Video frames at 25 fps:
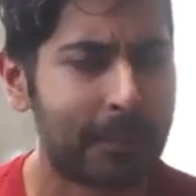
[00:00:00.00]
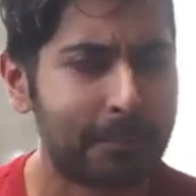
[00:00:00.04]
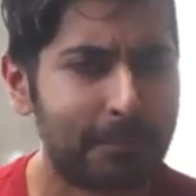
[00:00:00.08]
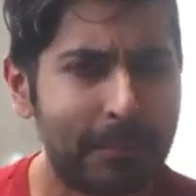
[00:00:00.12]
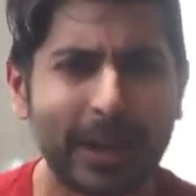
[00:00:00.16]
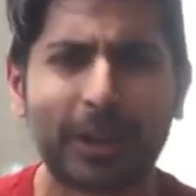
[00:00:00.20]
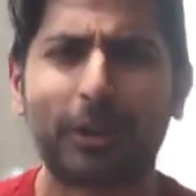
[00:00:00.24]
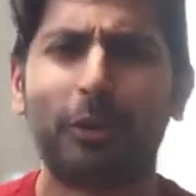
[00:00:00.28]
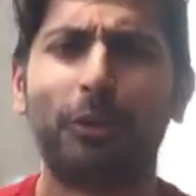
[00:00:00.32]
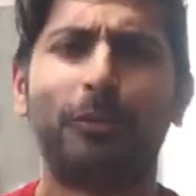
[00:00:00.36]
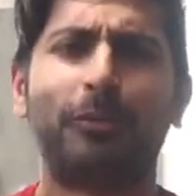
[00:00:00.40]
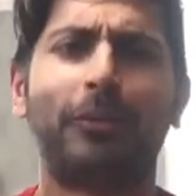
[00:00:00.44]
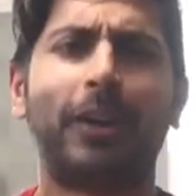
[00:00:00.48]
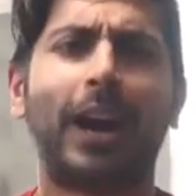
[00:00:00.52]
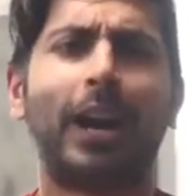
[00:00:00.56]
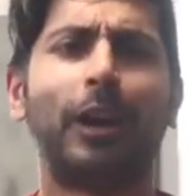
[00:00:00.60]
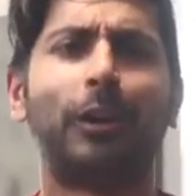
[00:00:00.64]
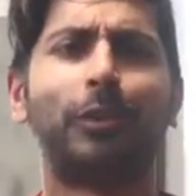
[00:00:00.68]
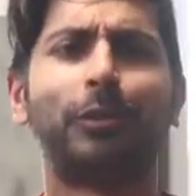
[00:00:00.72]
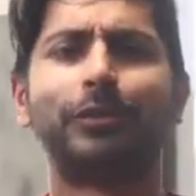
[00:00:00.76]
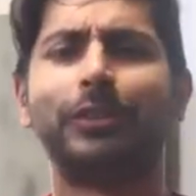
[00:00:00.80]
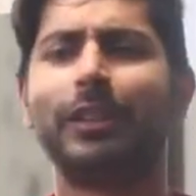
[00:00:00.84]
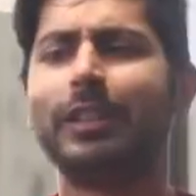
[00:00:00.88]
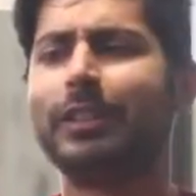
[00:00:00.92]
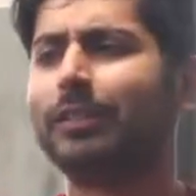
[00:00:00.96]
.pickle
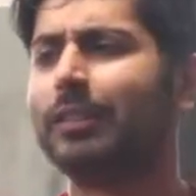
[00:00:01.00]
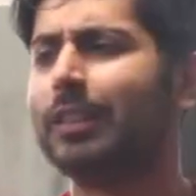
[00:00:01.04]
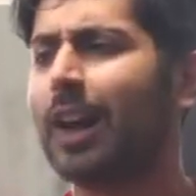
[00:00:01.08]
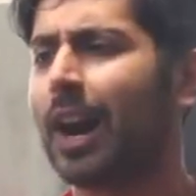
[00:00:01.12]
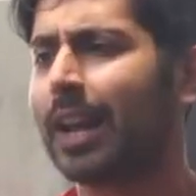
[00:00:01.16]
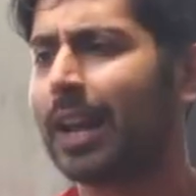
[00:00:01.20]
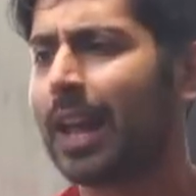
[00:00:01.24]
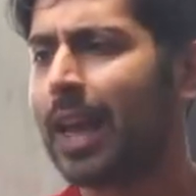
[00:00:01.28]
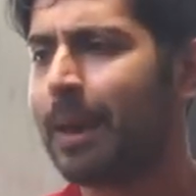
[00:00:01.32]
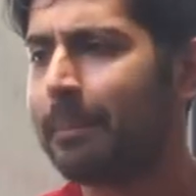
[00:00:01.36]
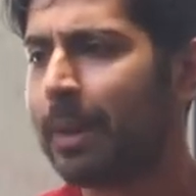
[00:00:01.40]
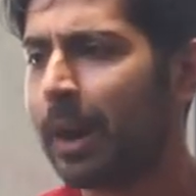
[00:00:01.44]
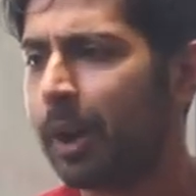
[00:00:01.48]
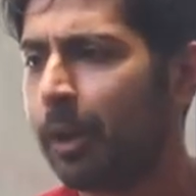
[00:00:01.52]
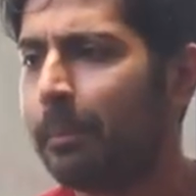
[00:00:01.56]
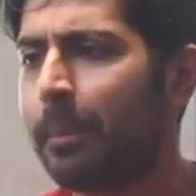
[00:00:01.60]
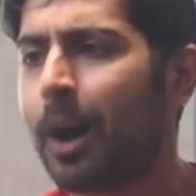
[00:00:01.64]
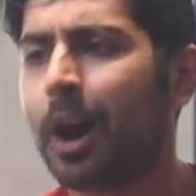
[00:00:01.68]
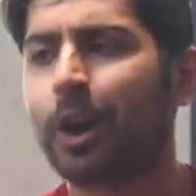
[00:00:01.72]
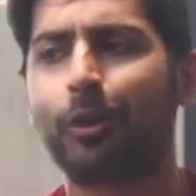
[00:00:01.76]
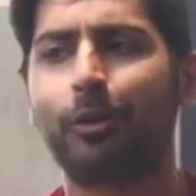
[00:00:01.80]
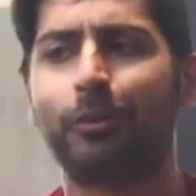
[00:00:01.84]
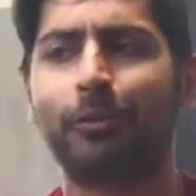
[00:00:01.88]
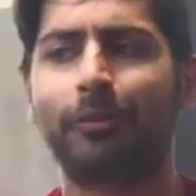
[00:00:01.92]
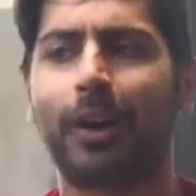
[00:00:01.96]
files, these .ml
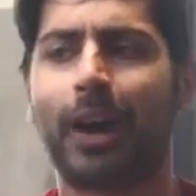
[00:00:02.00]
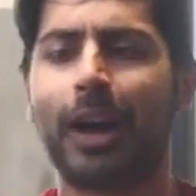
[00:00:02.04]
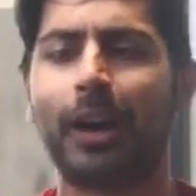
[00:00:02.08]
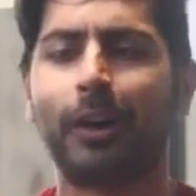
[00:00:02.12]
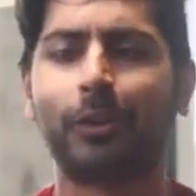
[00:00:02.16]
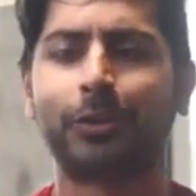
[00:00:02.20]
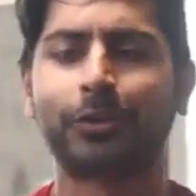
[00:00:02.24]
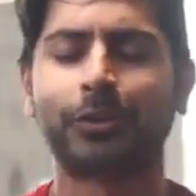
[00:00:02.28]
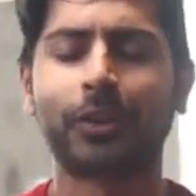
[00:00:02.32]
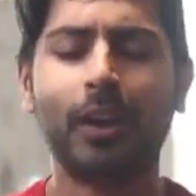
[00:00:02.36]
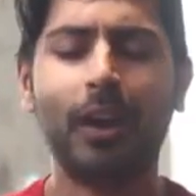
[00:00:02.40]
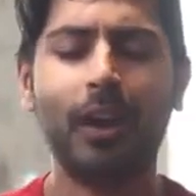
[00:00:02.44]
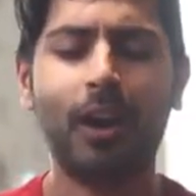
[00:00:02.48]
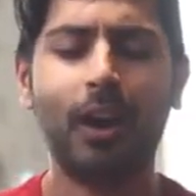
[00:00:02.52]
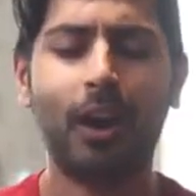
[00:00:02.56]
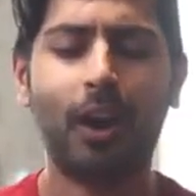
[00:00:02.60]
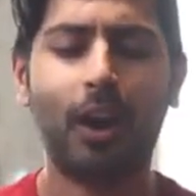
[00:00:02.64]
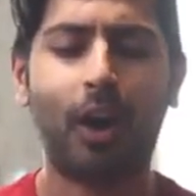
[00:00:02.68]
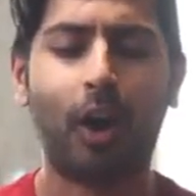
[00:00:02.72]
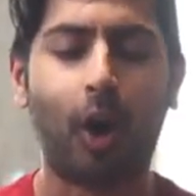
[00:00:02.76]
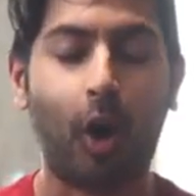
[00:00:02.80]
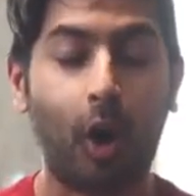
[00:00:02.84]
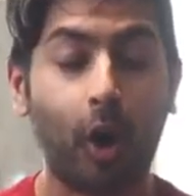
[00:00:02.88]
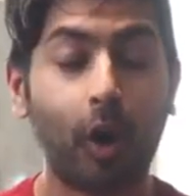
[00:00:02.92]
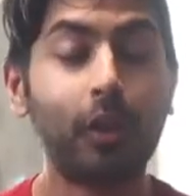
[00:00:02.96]
model files.
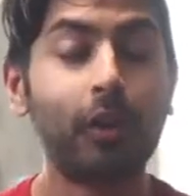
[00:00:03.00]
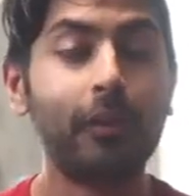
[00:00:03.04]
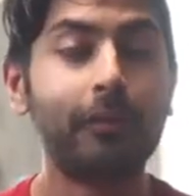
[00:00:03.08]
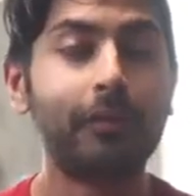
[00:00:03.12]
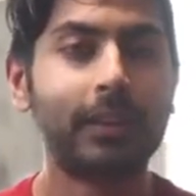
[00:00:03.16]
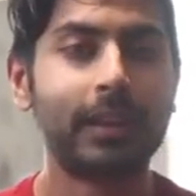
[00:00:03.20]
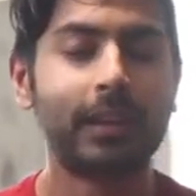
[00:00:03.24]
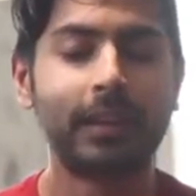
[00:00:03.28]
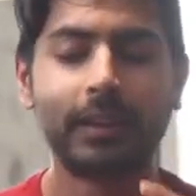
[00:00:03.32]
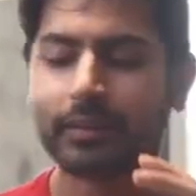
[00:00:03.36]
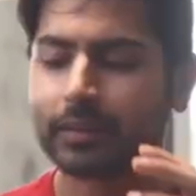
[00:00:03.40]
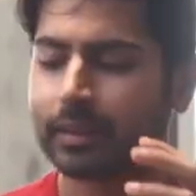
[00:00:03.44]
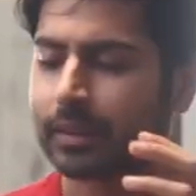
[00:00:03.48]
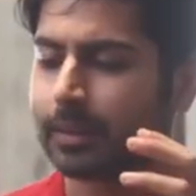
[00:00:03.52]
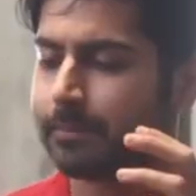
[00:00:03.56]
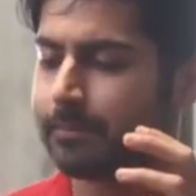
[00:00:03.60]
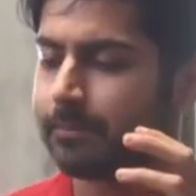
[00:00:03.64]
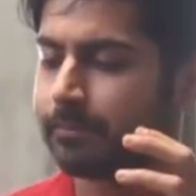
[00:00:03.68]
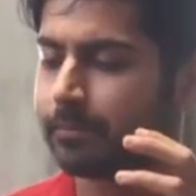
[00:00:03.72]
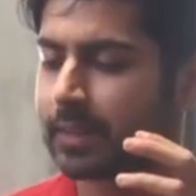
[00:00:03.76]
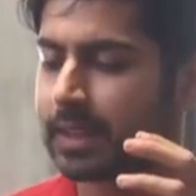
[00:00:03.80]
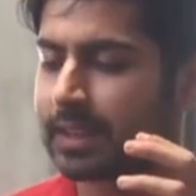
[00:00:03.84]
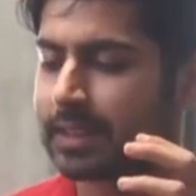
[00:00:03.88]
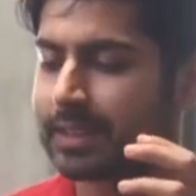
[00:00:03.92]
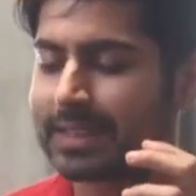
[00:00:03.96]
All of these
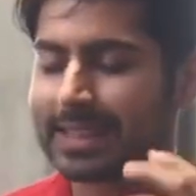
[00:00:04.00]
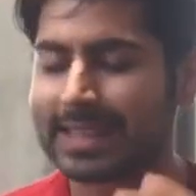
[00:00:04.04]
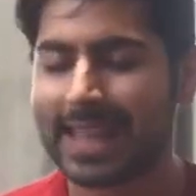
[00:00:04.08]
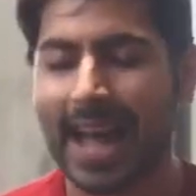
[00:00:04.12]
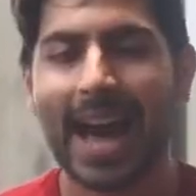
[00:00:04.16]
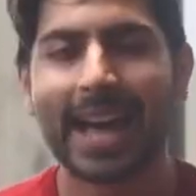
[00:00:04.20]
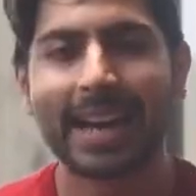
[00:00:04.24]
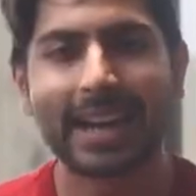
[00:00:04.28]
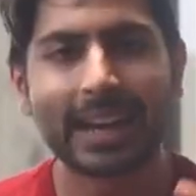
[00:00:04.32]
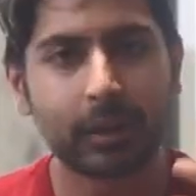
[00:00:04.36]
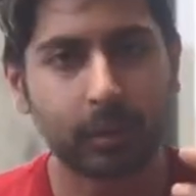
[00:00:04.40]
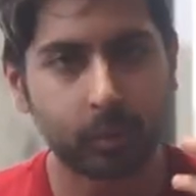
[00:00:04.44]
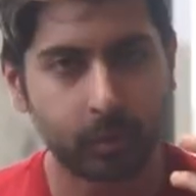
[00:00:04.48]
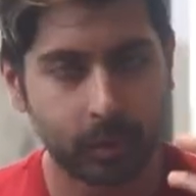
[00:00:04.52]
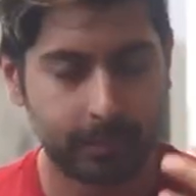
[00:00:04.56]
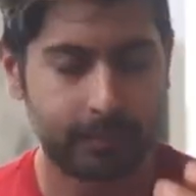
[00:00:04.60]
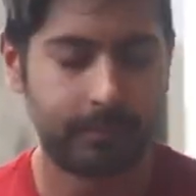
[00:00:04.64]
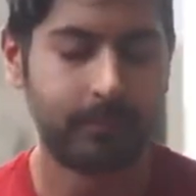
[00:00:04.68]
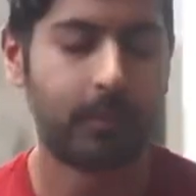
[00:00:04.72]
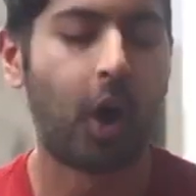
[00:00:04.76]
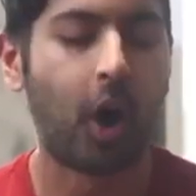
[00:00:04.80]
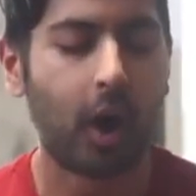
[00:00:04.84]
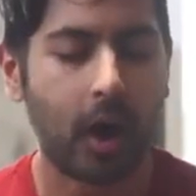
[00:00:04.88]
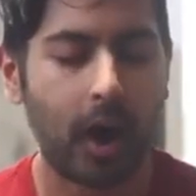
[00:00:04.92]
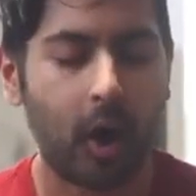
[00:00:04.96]
static
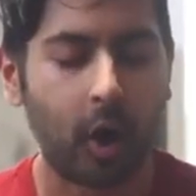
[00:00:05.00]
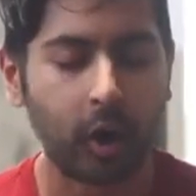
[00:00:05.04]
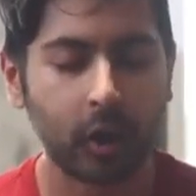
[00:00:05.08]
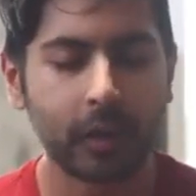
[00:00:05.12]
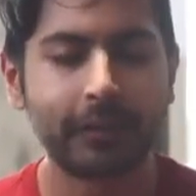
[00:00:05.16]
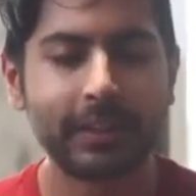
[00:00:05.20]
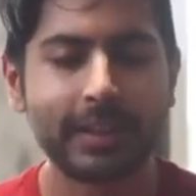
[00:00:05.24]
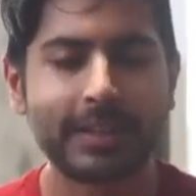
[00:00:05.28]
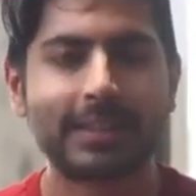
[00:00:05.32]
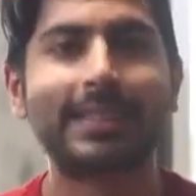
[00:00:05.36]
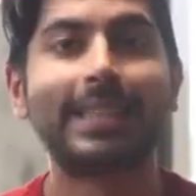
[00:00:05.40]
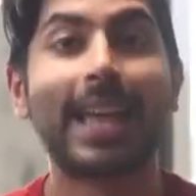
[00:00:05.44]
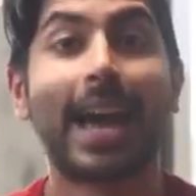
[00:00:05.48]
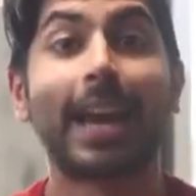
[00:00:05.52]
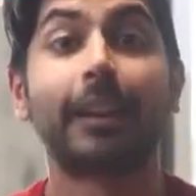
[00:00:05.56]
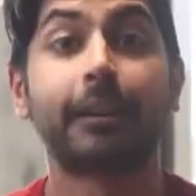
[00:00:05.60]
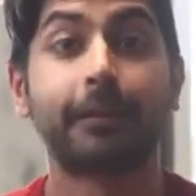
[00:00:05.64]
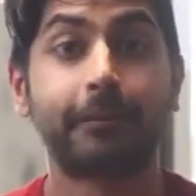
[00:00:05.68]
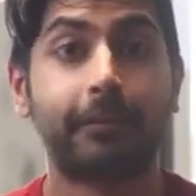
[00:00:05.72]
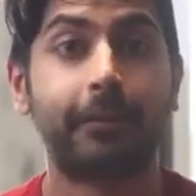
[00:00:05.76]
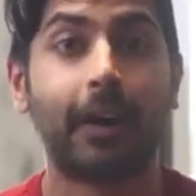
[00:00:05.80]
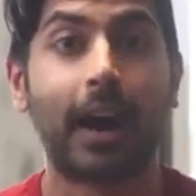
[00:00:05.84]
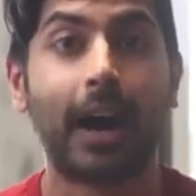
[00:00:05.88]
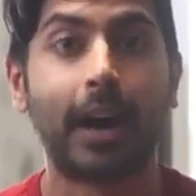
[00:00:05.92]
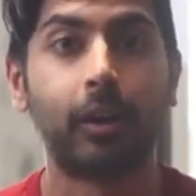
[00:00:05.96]

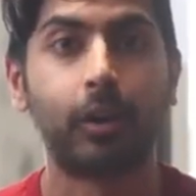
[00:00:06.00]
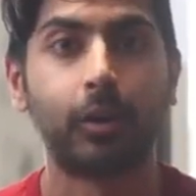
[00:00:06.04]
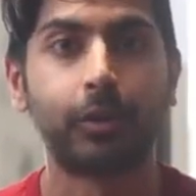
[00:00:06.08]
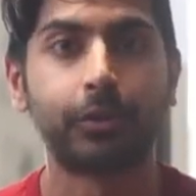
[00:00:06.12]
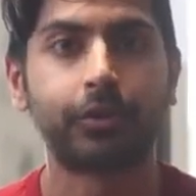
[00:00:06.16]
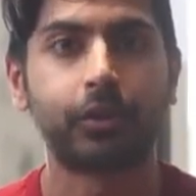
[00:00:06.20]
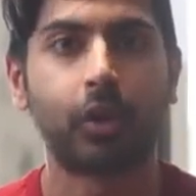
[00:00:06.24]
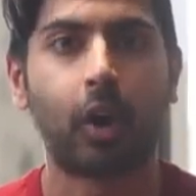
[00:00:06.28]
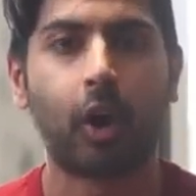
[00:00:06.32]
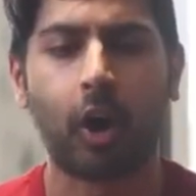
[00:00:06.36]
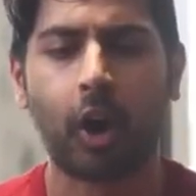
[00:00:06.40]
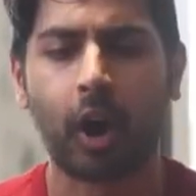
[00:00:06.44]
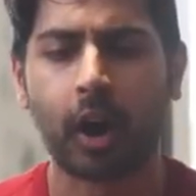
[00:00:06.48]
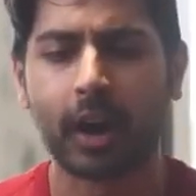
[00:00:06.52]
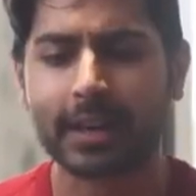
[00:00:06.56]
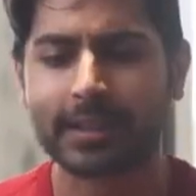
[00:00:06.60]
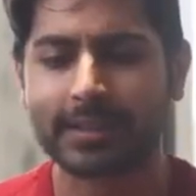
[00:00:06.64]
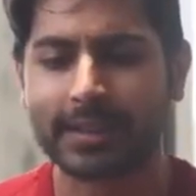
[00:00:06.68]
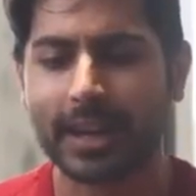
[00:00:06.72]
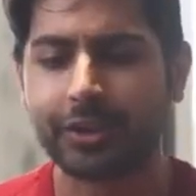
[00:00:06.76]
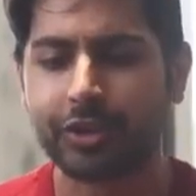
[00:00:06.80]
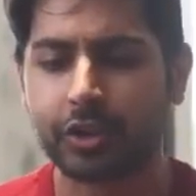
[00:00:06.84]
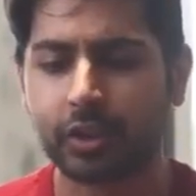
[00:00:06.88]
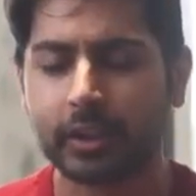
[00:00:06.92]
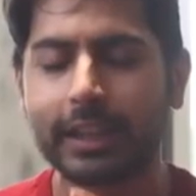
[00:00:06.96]
files are
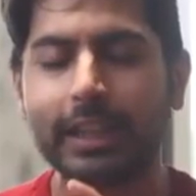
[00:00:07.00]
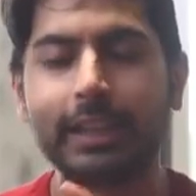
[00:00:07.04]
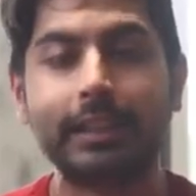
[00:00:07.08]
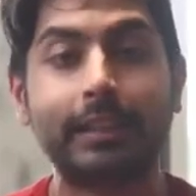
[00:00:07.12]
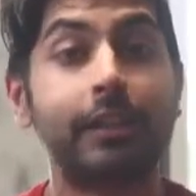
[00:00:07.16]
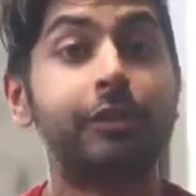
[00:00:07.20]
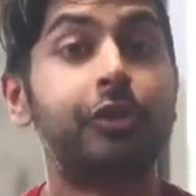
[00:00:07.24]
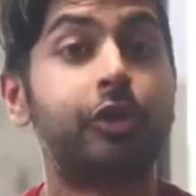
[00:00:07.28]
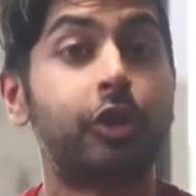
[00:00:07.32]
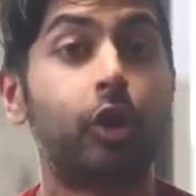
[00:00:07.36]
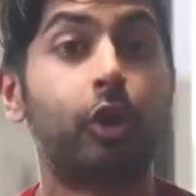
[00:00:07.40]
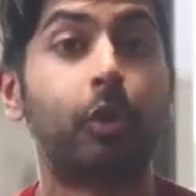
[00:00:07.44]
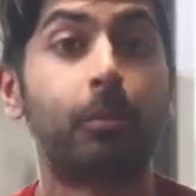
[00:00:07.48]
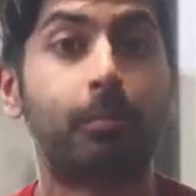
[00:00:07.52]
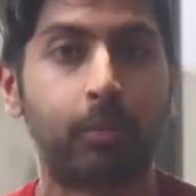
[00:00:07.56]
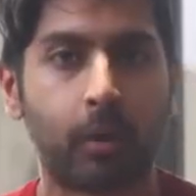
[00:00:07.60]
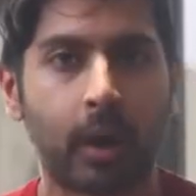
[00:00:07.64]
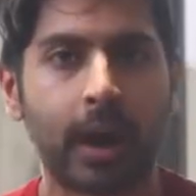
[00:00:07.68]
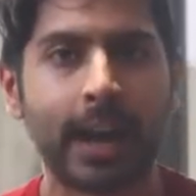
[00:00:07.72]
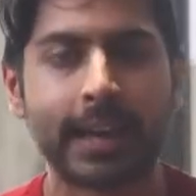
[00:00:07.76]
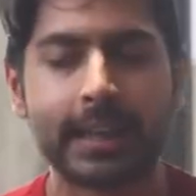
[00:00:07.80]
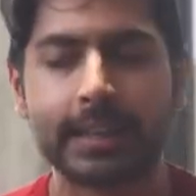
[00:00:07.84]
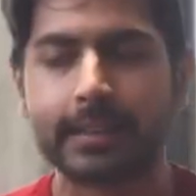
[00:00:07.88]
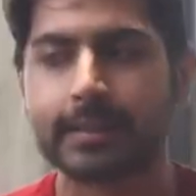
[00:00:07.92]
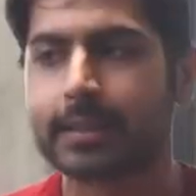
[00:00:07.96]
essentially digital
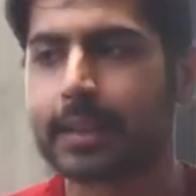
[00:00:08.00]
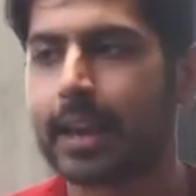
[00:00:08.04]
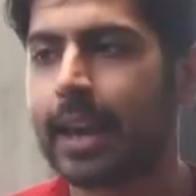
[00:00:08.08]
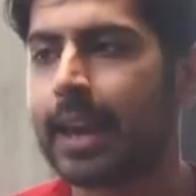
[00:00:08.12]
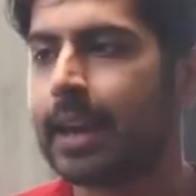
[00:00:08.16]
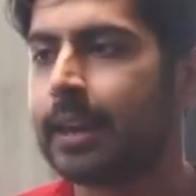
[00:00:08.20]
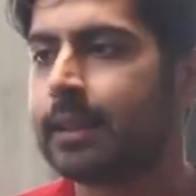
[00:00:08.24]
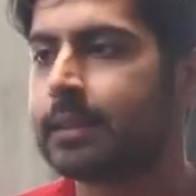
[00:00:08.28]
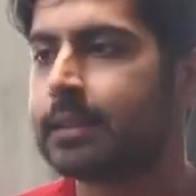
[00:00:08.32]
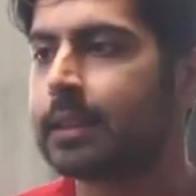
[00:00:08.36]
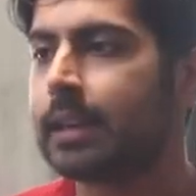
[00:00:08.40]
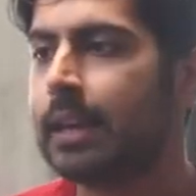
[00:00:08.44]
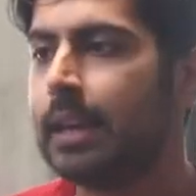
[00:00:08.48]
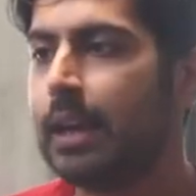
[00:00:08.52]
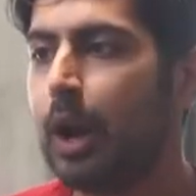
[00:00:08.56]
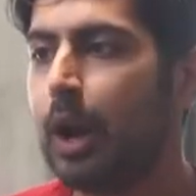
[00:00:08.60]
brains, and